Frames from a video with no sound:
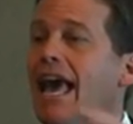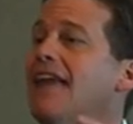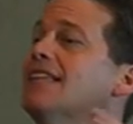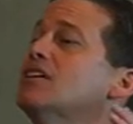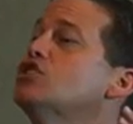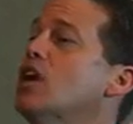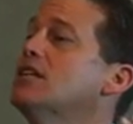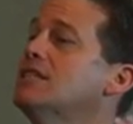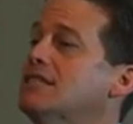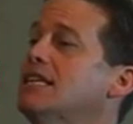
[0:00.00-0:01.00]
and the
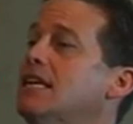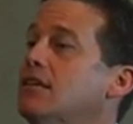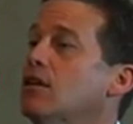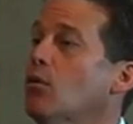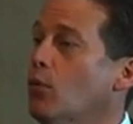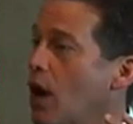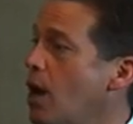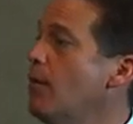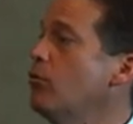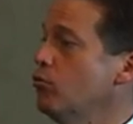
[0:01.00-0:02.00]
adjacent teeth when
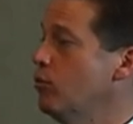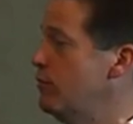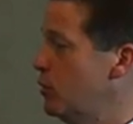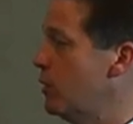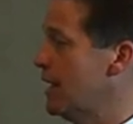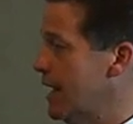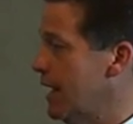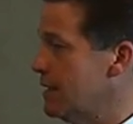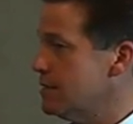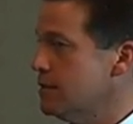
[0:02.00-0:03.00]
I'm reviewing a
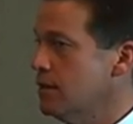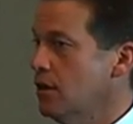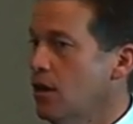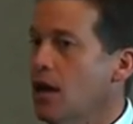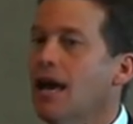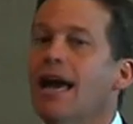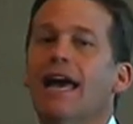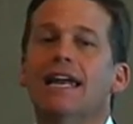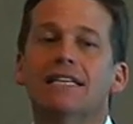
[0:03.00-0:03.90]
case. An